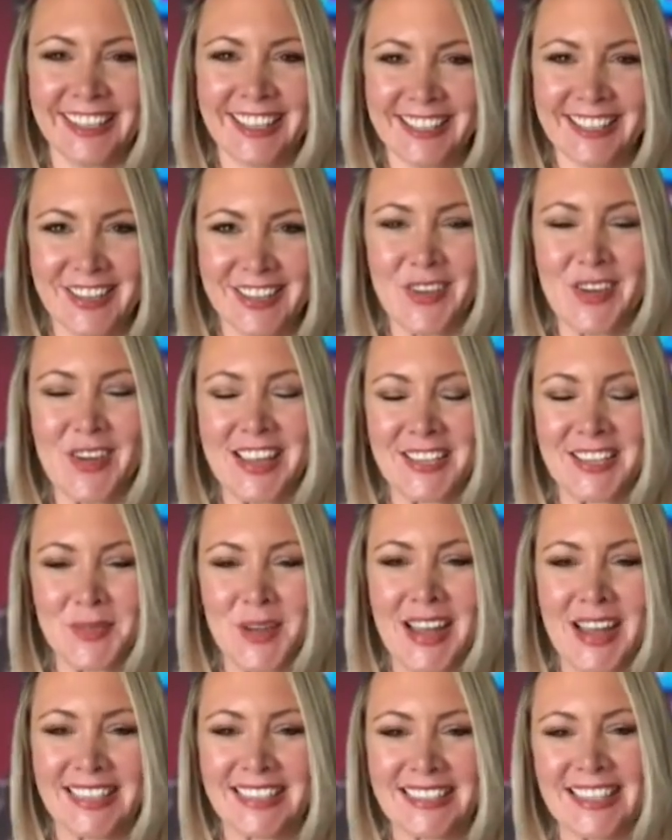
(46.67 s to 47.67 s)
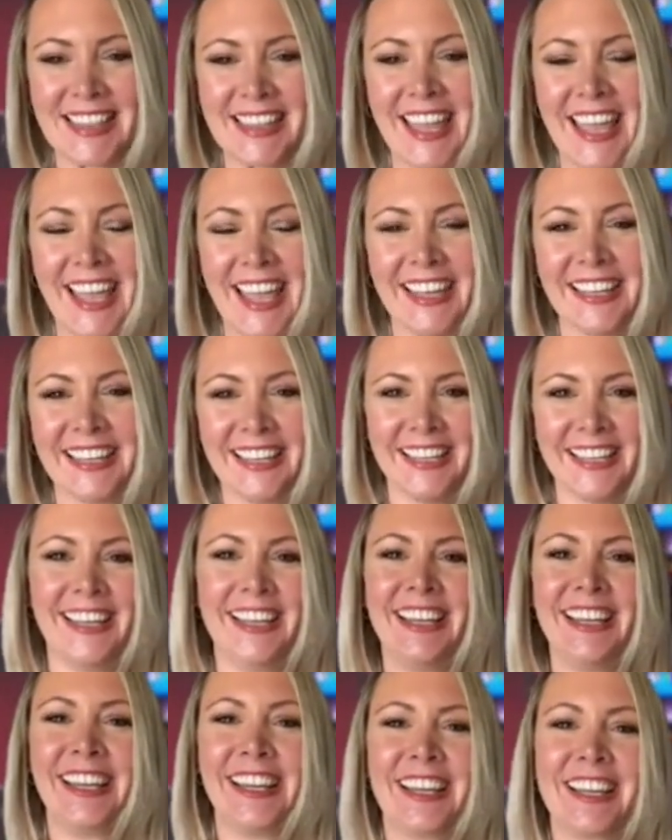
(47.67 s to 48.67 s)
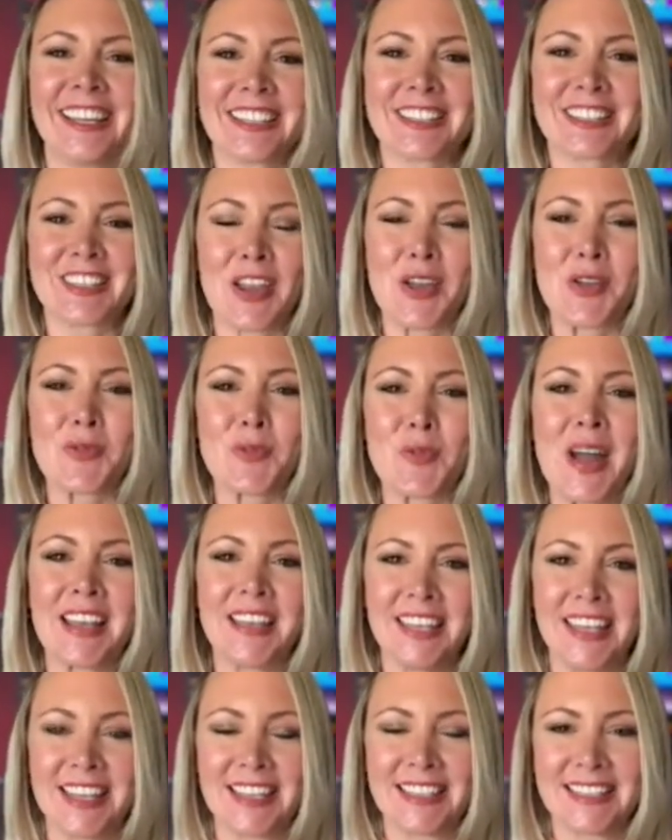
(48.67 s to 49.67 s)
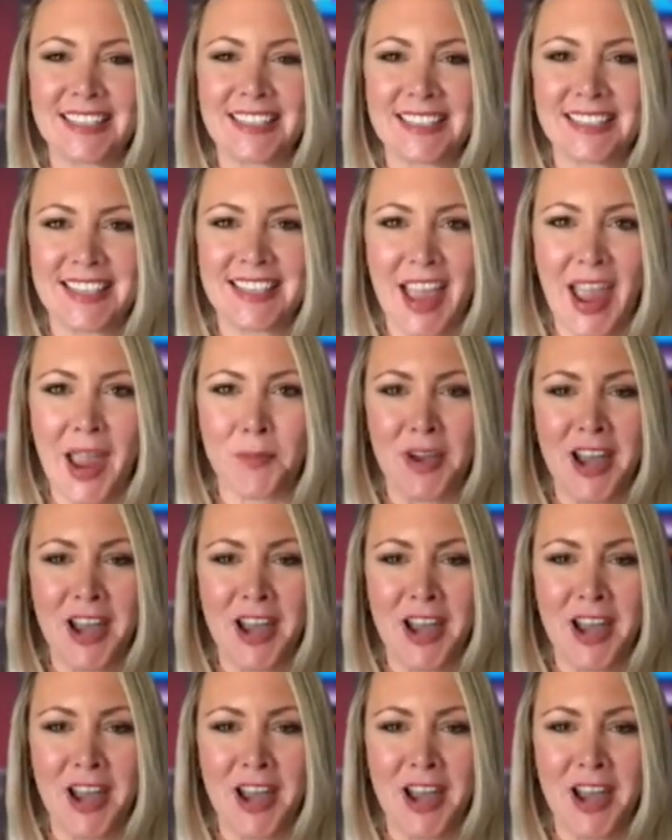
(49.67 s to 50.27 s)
There's always one, isn't there? So one year since the